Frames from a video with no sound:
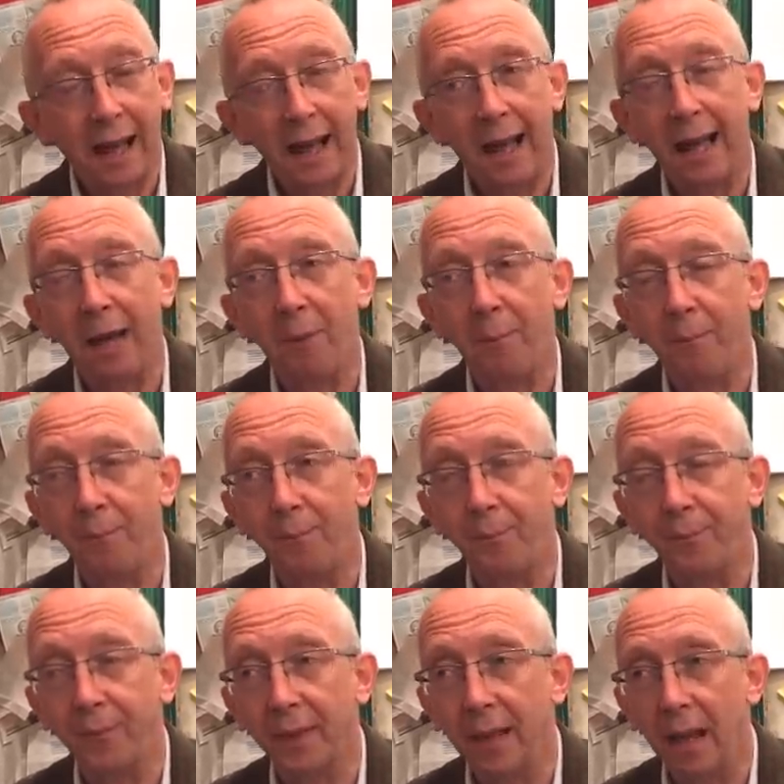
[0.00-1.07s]
um,
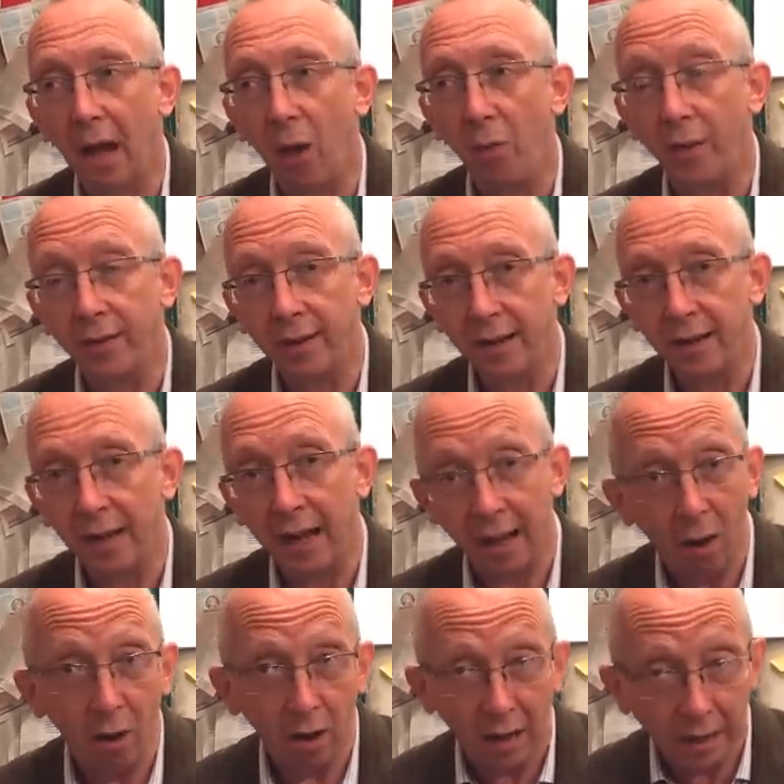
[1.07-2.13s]
on the Times,
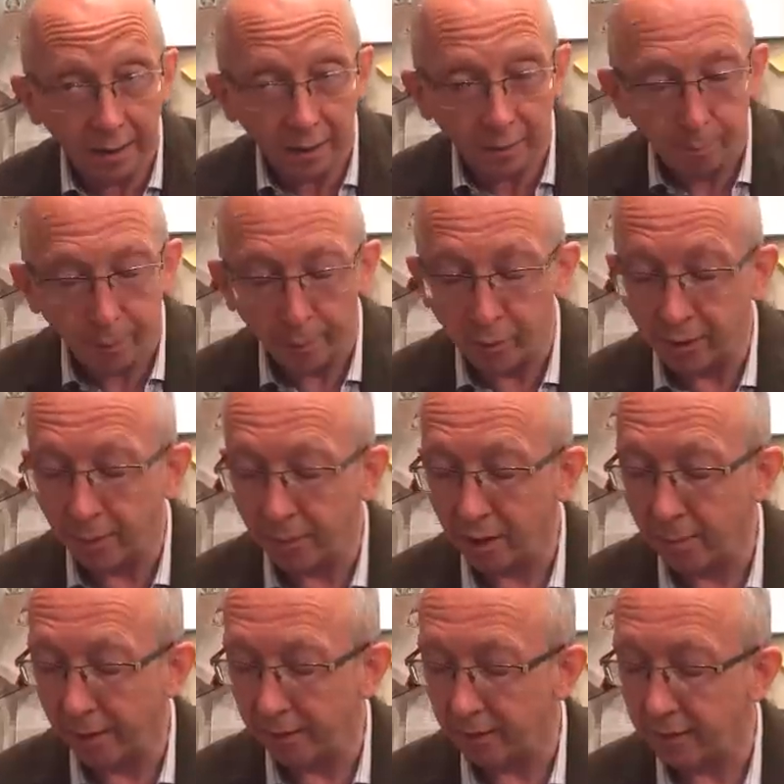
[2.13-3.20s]
uh, published
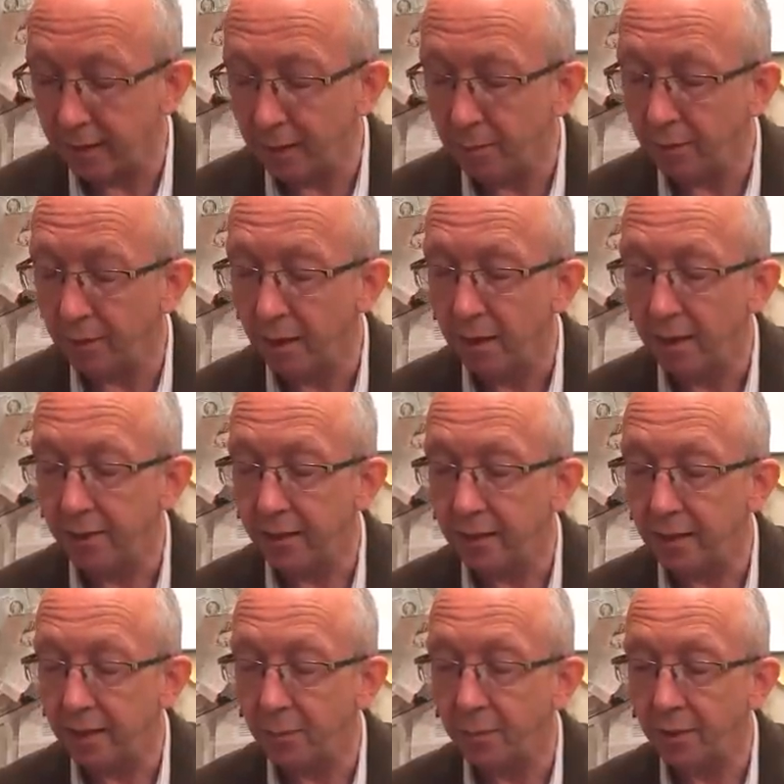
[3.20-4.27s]
something about the Times in the
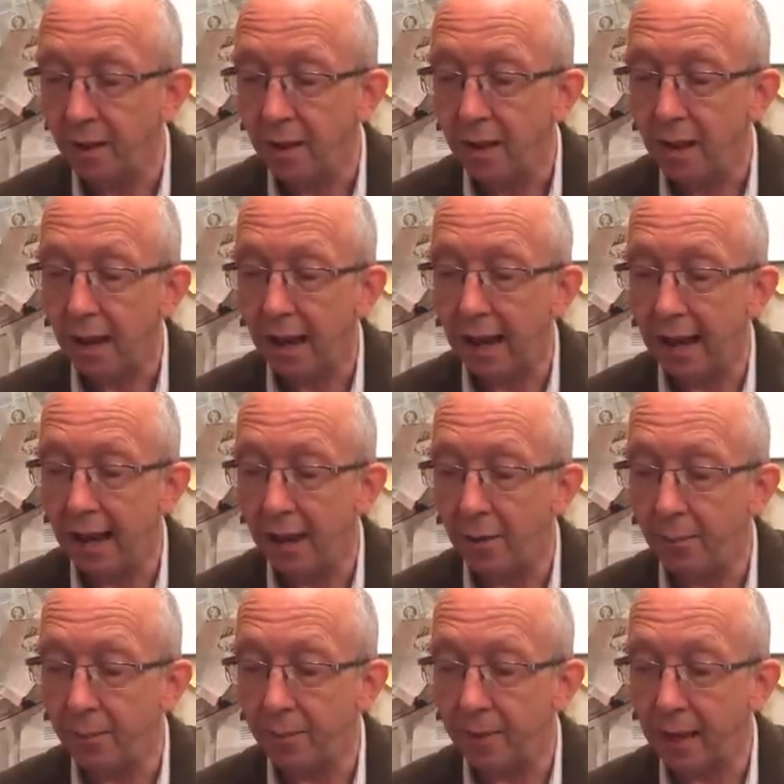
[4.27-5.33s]
Times,
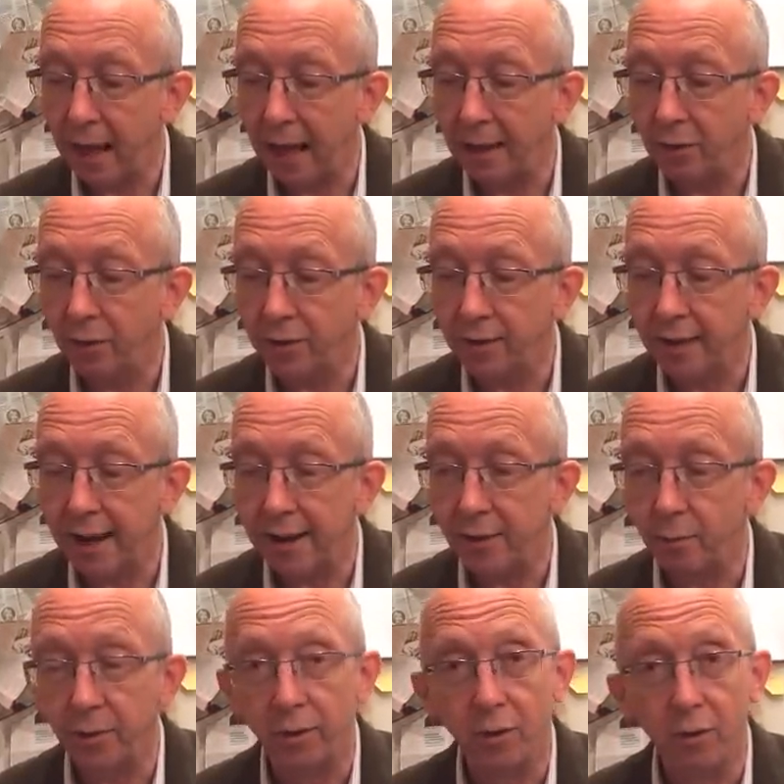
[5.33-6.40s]
um, and got
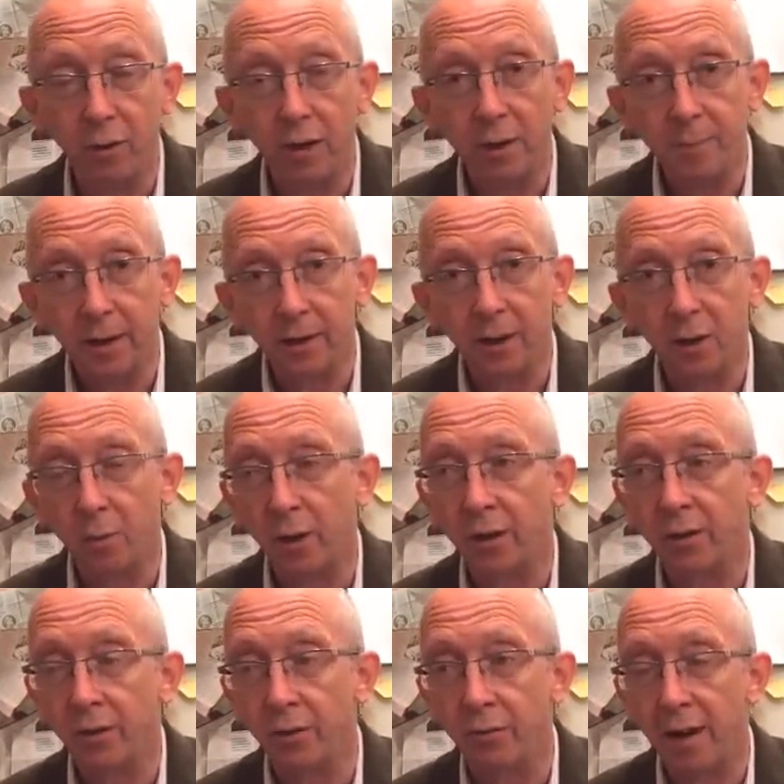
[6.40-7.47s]
together with Uli, my
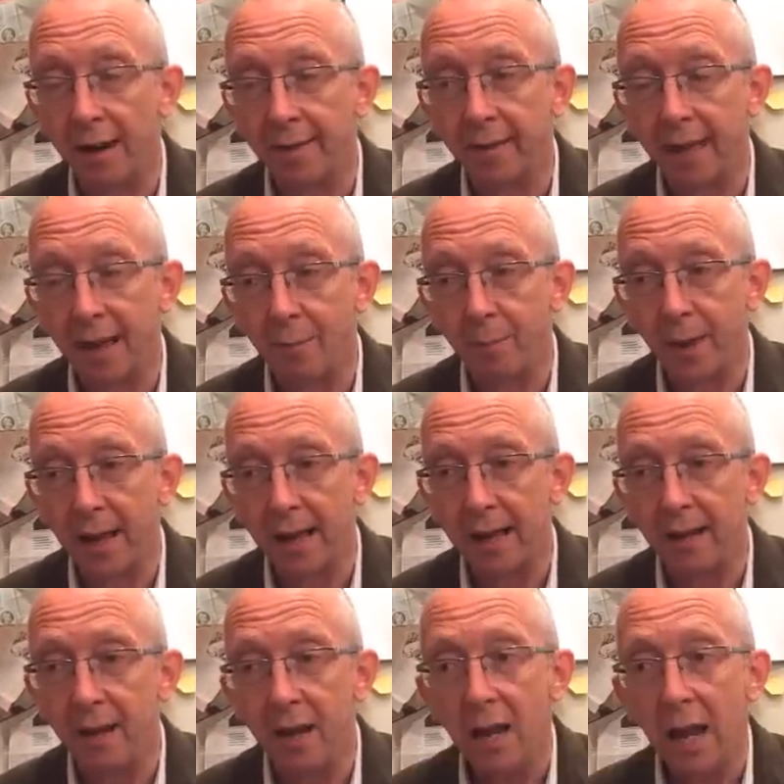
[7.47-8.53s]
co-worker who ran the
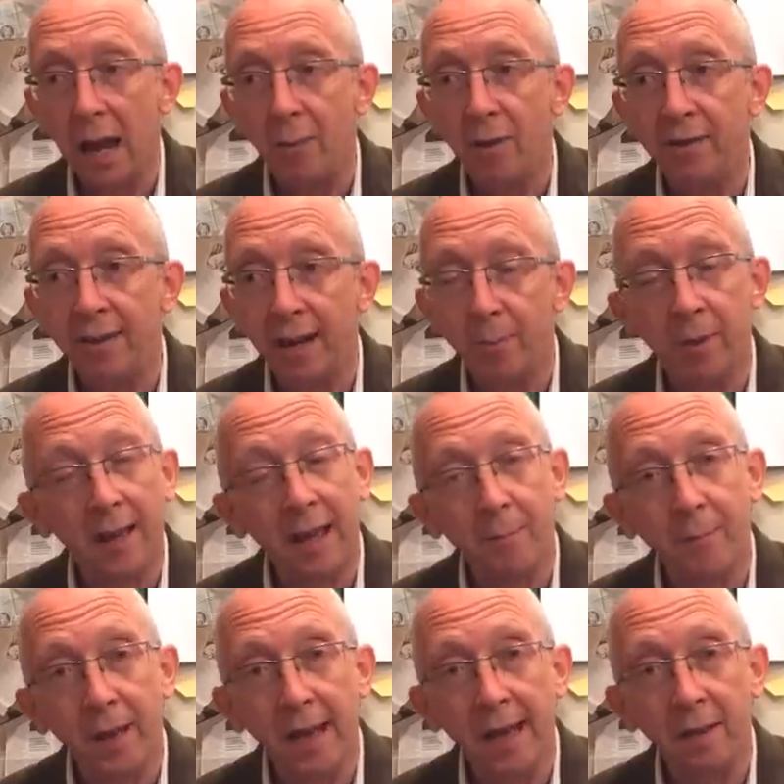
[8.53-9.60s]
campaign, and we set up a
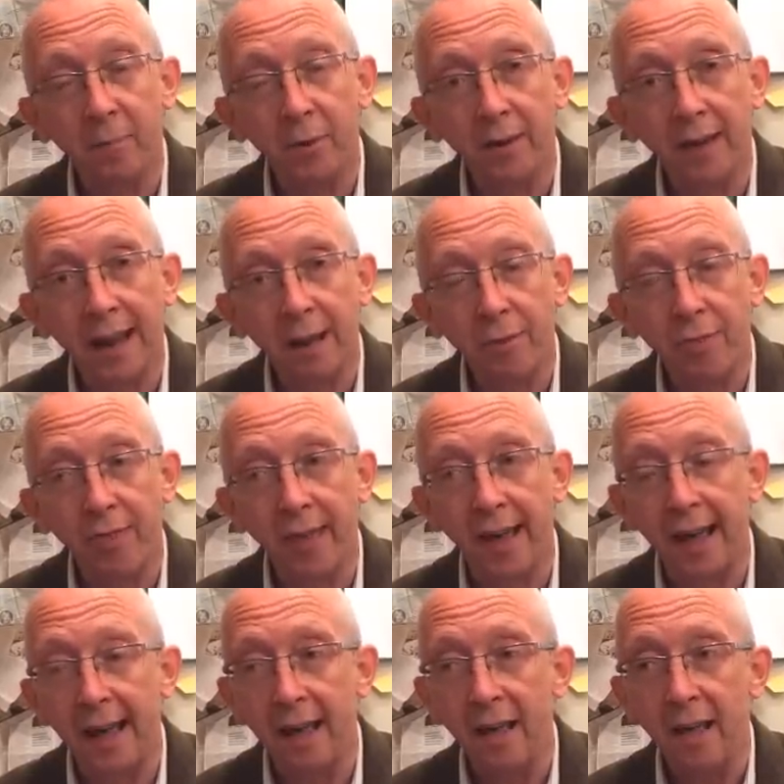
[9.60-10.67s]
campaign and put it out
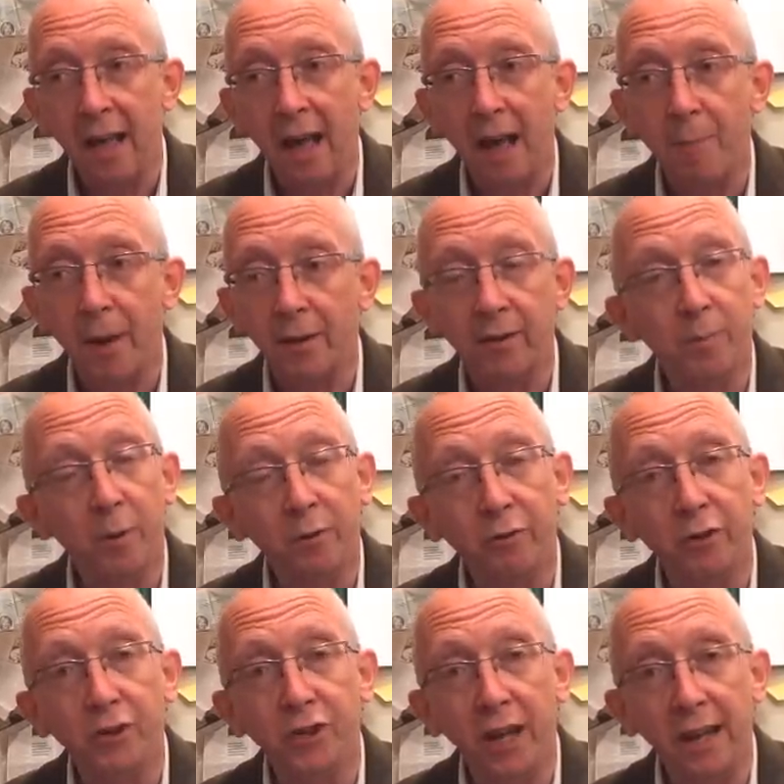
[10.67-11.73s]
there about
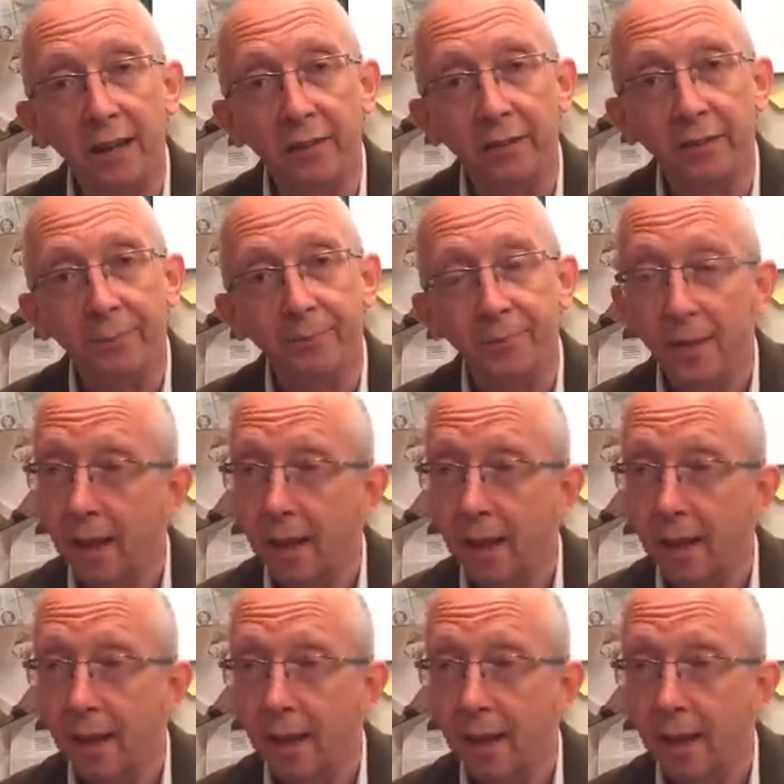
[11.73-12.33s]
sponsoring shelves.